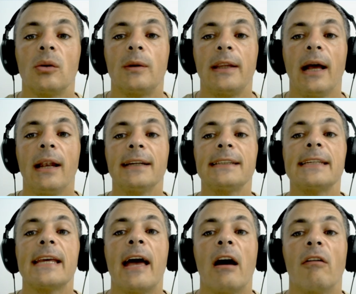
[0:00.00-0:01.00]
tell us
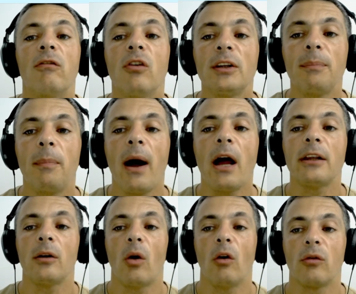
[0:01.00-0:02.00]
what part
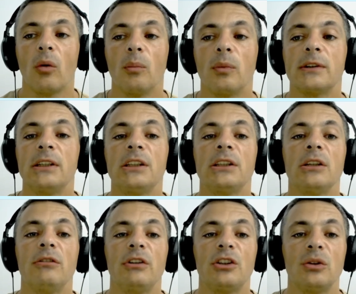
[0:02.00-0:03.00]
of composition
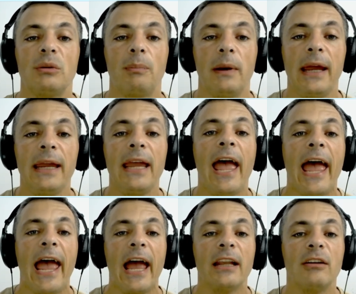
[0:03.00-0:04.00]
we should play
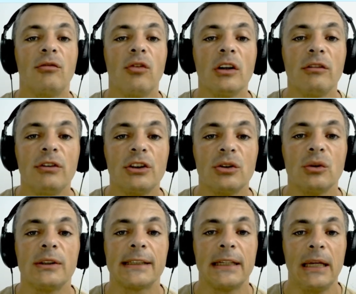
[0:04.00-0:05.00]
and what we should
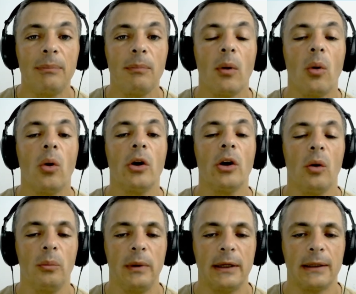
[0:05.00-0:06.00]
skip or
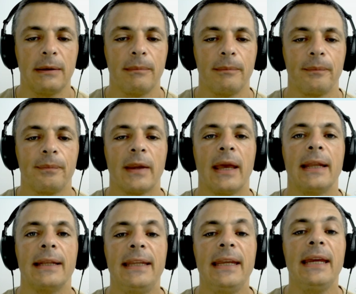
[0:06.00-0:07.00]
omit.
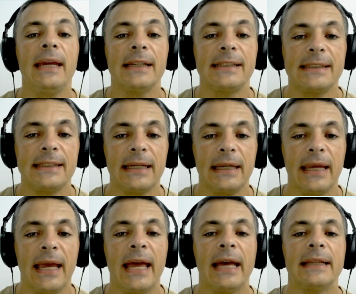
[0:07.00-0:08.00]
DC.
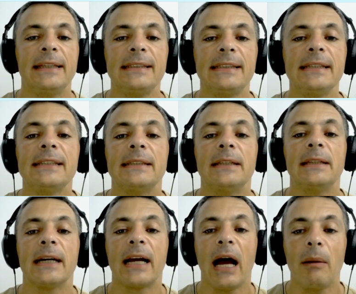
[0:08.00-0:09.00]
This is the da
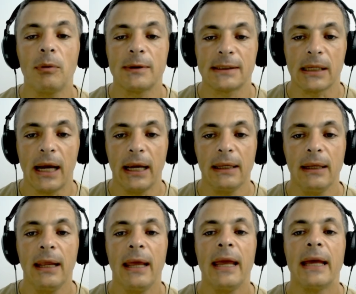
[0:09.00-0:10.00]
capo sign.
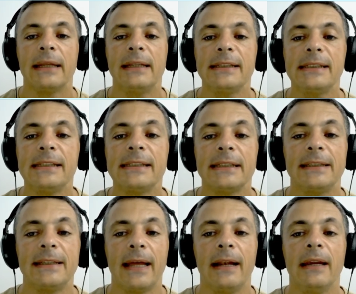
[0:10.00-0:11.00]
This is
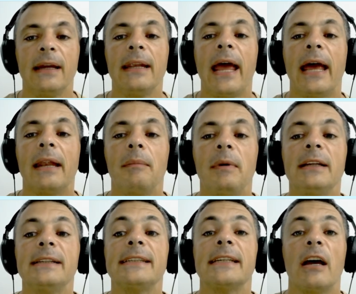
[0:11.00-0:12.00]
Italian and
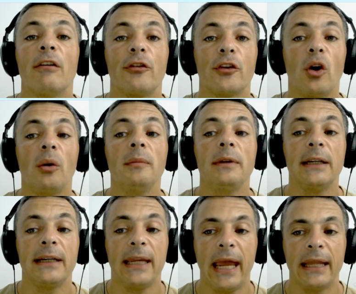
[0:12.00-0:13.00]
means from the
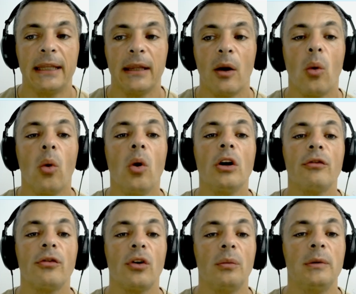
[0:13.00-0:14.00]
head or
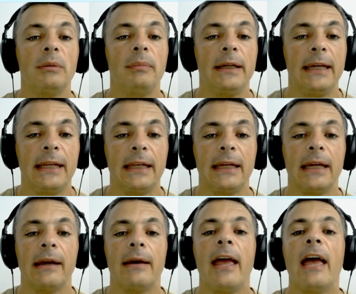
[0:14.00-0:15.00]
from the beginning.
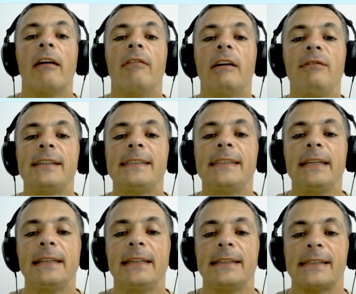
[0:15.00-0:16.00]
When we see
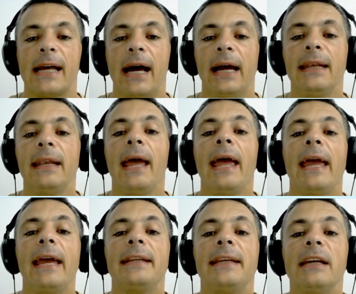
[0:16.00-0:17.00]
this sign,
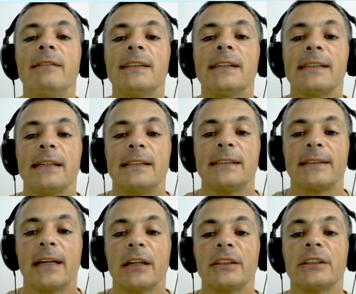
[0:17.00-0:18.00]
it gives us
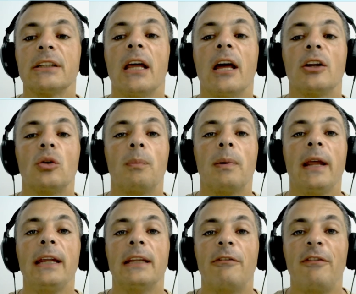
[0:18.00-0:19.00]
instruction to play
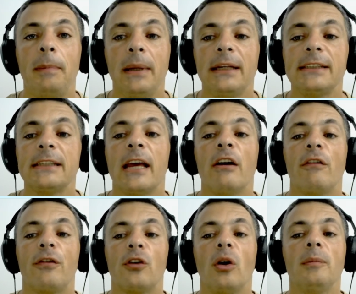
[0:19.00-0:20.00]
the piece
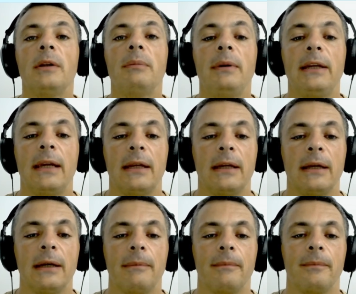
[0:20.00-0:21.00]
from the beginning.
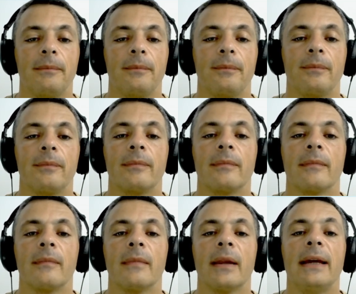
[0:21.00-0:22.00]

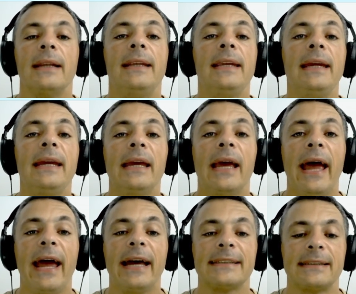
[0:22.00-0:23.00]

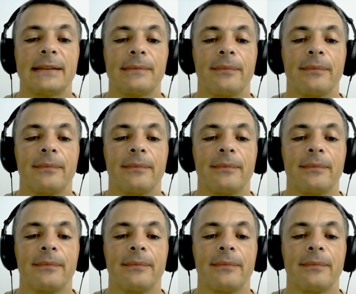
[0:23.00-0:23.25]
DS.